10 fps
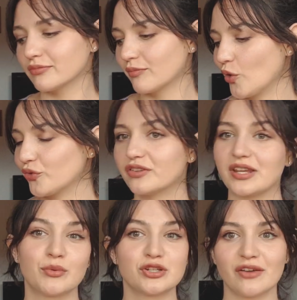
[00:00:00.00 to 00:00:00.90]
most of the
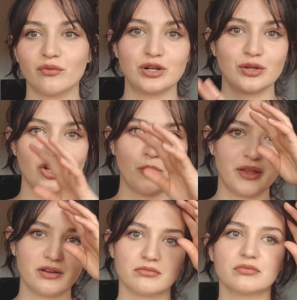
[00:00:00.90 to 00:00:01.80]
time we just have windows
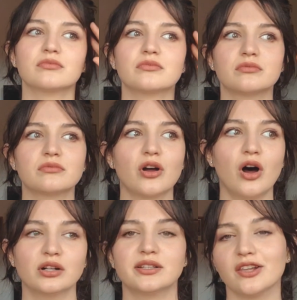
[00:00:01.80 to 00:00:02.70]
open
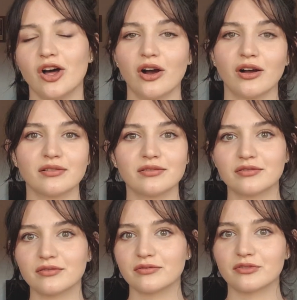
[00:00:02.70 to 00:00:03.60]
all day long
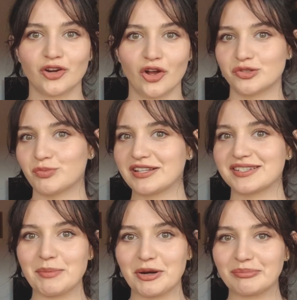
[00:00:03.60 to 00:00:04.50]
for all spring and
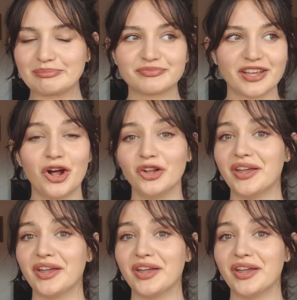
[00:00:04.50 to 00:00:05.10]
summer and all